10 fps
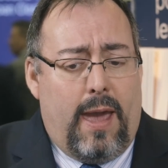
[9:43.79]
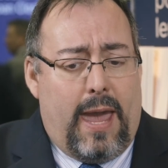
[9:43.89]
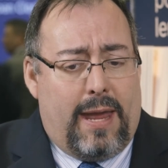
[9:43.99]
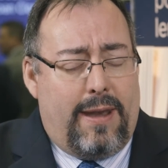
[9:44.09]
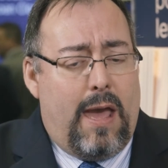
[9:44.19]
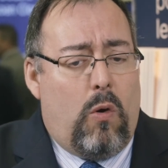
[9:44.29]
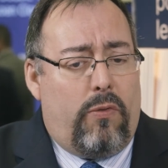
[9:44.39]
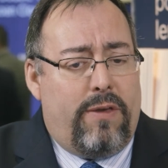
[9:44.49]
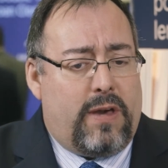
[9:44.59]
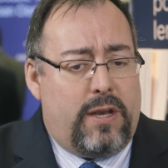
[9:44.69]
And now all
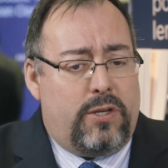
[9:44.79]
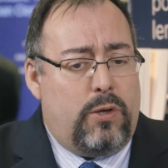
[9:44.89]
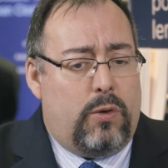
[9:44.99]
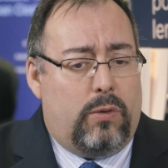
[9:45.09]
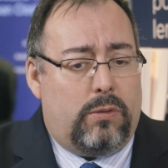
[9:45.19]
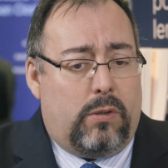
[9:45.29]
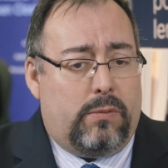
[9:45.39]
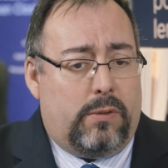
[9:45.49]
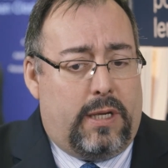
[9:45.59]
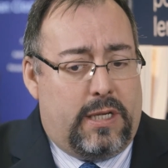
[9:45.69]
they've got to do
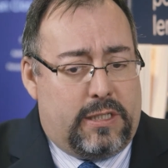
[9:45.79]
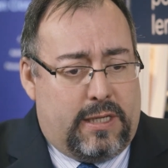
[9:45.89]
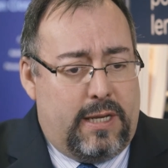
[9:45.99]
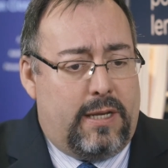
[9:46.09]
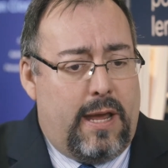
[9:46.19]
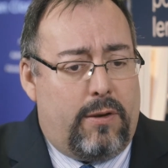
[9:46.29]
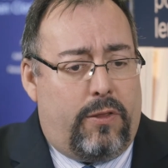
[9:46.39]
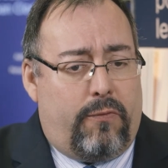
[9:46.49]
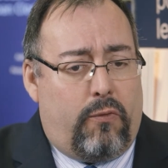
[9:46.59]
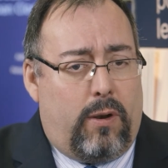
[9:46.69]
is get it down to
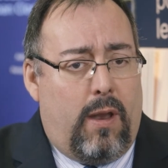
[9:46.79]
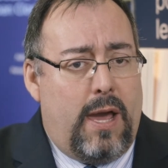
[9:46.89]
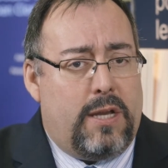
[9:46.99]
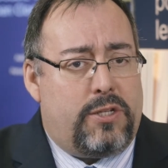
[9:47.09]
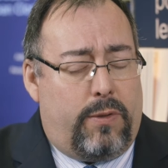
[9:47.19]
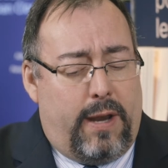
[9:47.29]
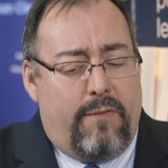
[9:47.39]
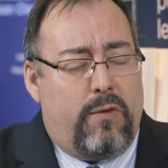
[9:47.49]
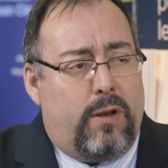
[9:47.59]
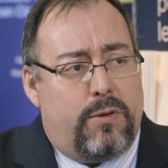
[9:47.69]
the front line so that
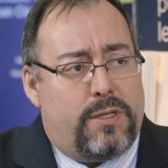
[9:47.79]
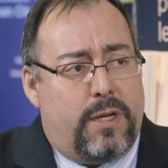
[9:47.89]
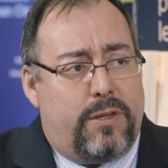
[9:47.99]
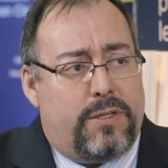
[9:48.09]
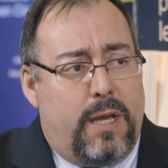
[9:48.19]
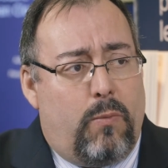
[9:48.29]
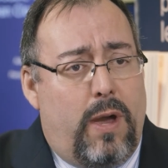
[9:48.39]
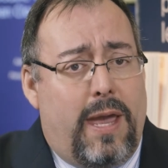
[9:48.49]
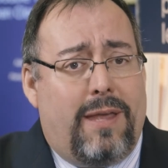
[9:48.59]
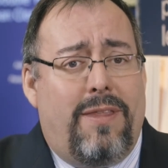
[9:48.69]
every loan is done the same
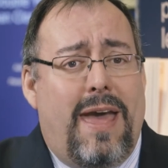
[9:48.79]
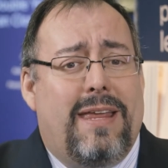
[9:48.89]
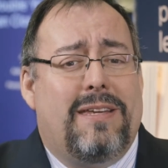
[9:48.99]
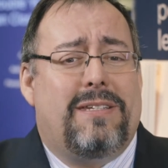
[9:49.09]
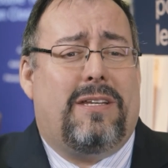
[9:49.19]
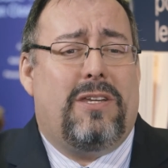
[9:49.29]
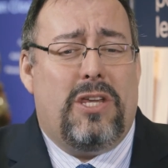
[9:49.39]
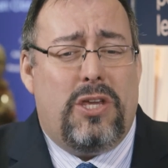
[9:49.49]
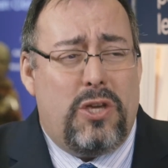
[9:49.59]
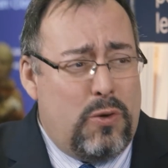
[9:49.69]
way. And that is a
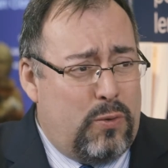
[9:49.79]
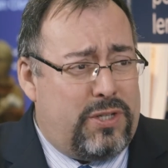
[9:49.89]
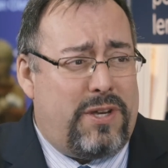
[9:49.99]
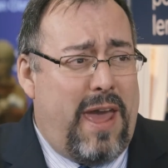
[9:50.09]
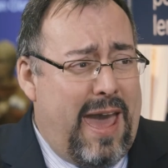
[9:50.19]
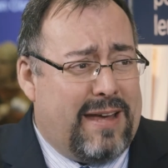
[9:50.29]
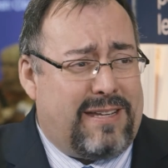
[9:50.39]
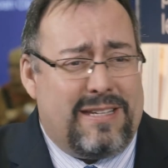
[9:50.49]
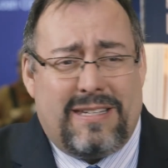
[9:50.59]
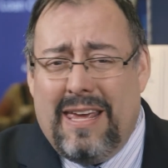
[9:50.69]
huge
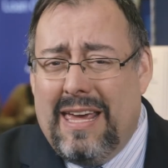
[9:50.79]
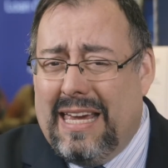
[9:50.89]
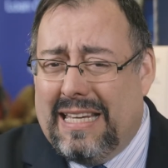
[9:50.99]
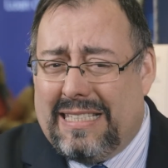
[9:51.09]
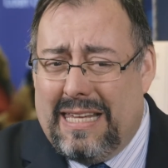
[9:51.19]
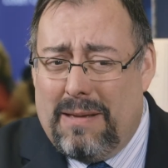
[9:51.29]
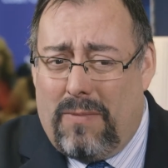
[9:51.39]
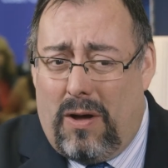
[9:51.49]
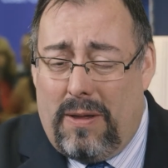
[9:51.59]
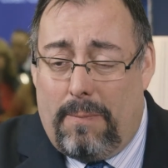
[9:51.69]
task. It's
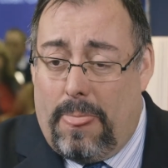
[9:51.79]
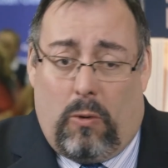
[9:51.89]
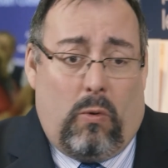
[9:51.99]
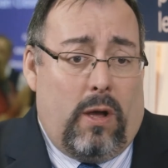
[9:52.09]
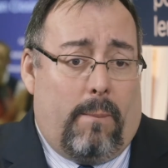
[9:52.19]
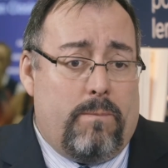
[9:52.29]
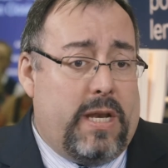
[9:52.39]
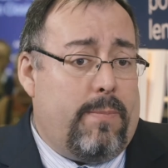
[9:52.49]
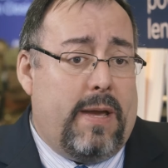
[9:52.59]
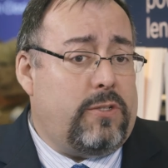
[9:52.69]
Well,
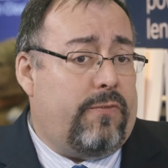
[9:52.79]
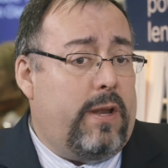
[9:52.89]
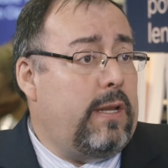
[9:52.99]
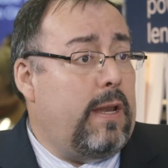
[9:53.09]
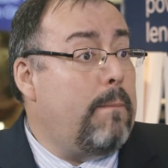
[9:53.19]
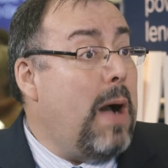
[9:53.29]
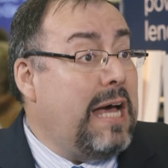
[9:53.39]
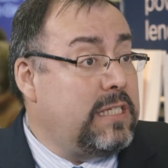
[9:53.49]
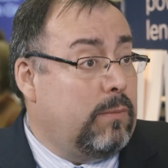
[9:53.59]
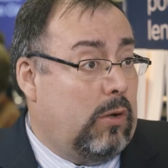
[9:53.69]
many banks are finding it
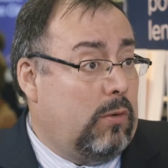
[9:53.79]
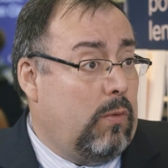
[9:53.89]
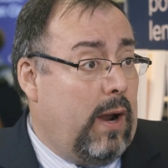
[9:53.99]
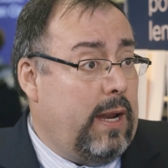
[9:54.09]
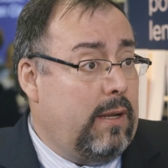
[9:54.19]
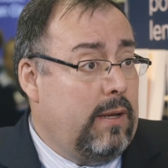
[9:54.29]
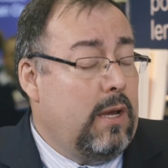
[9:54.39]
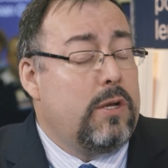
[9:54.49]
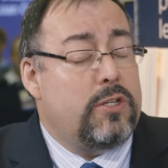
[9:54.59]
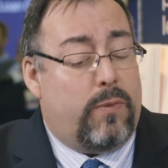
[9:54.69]
impossible, right?
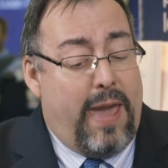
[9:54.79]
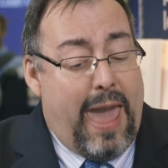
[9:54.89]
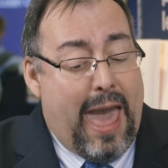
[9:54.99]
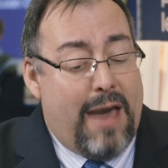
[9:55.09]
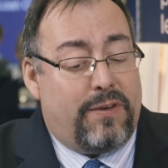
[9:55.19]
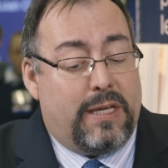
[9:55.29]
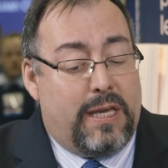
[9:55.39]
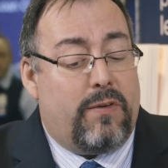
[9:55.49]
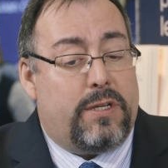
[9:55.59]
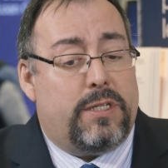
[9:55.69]
So they have to
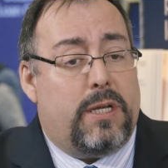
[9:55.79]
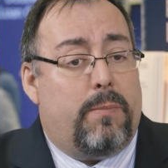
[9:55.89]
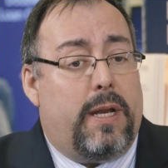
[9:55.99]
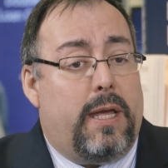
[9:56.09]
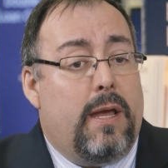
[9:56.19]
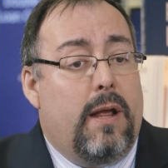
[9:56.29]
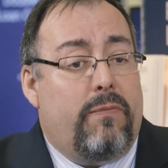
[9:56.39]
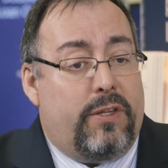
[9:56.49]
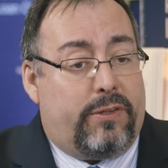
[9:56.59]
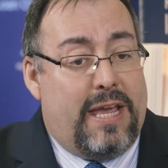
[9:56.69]
give it to somebody
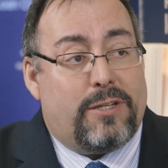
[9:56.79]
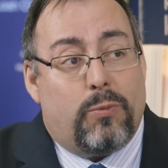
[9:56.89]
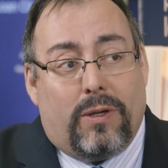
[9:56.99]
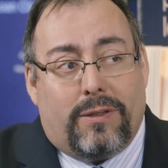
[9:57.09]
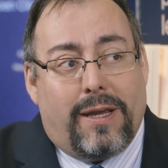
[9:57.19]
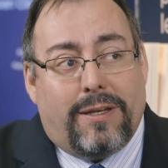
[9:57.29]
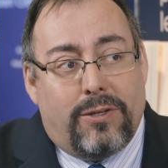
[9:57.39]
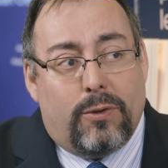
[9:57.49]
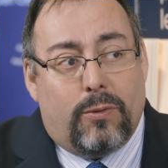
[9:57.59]
that's what they do,